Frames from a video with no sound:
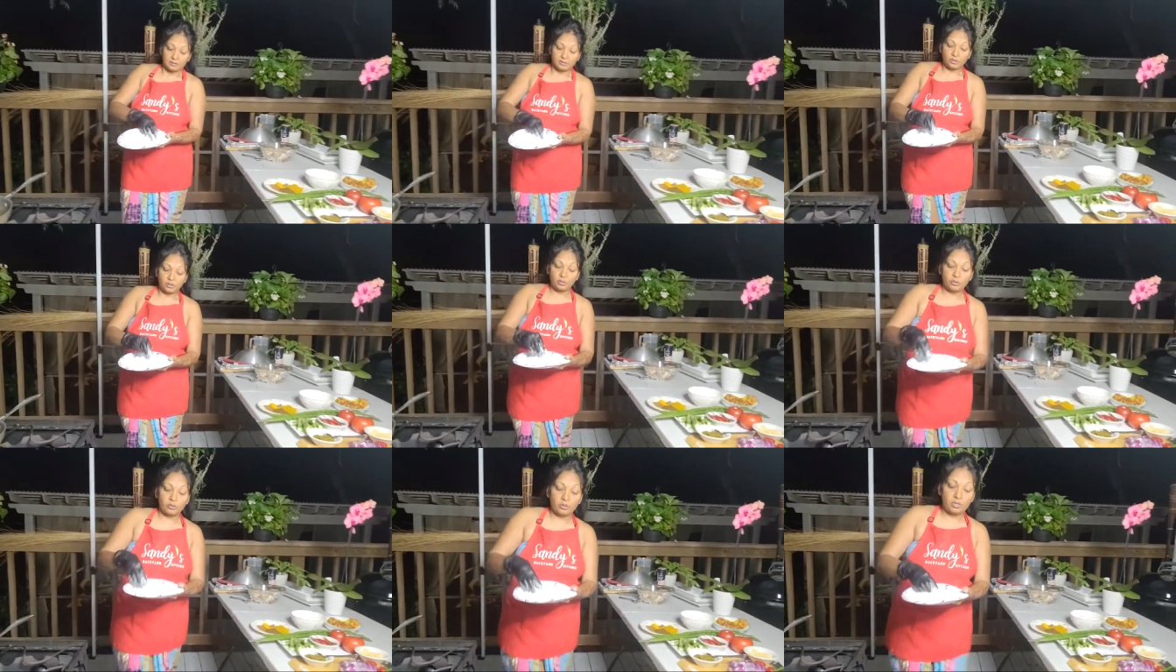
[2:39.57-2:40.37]

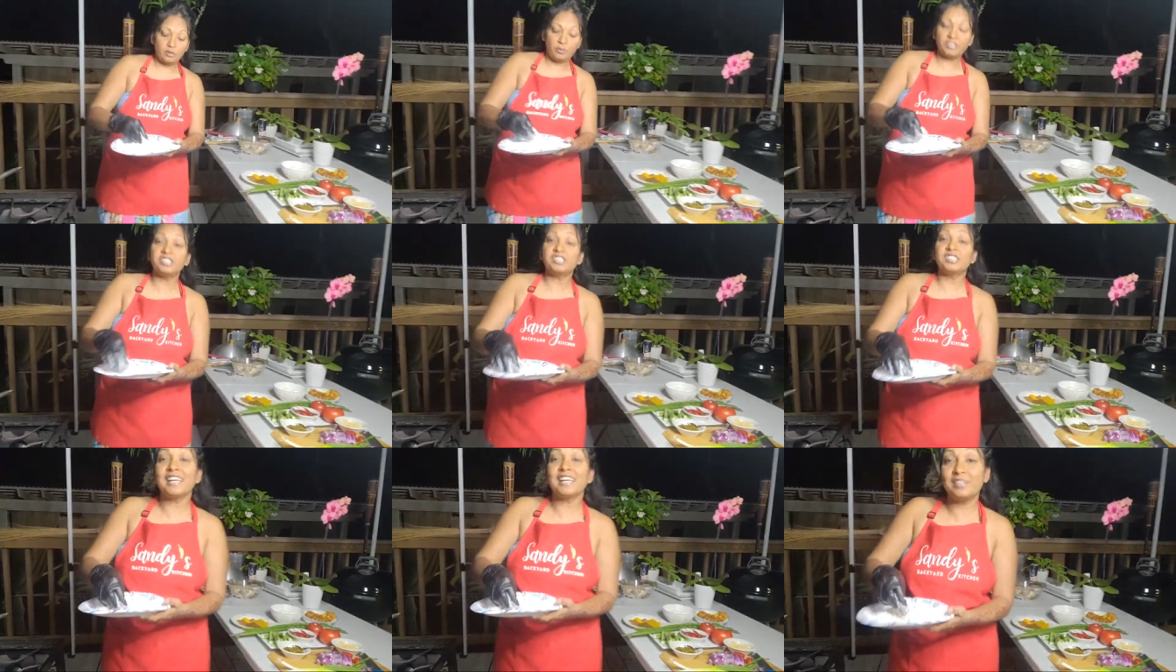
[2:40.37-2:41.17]
so which is
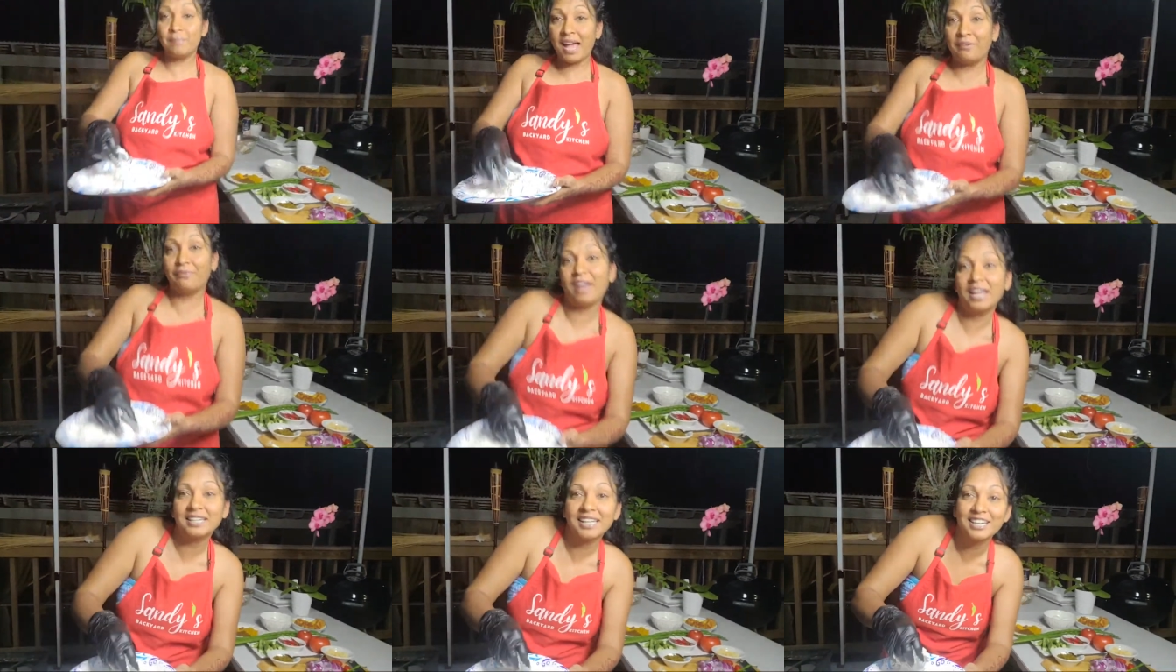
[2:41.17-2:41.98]
like the bad
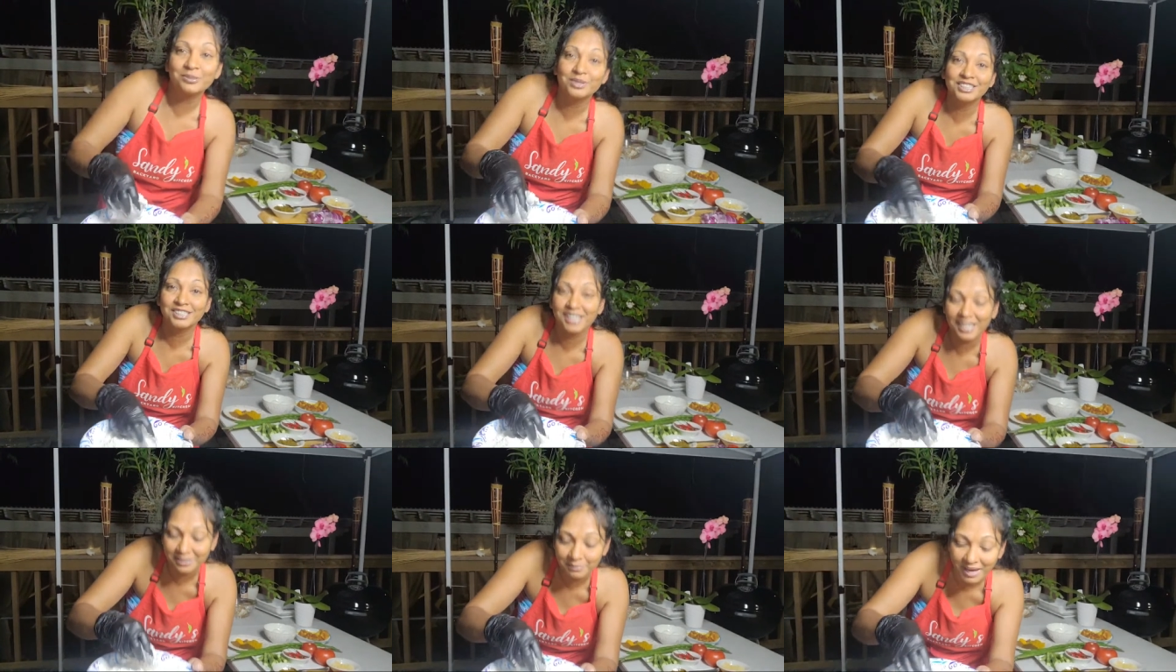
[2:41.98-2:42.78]
fat guys which is
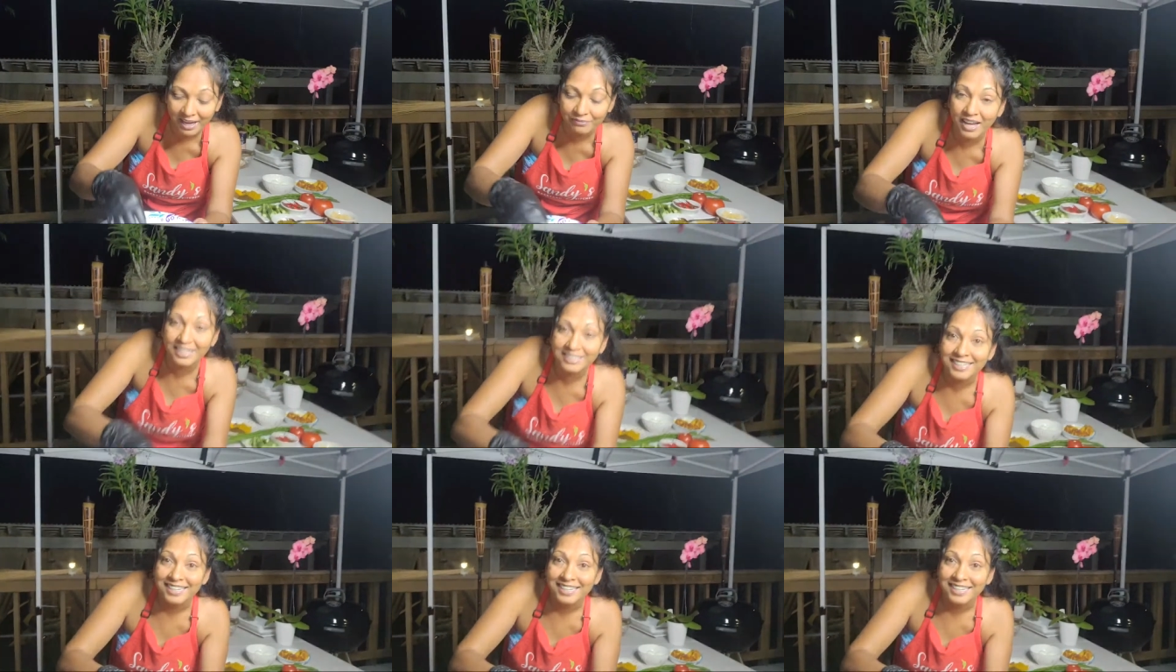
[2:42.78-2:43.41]
like the bad fat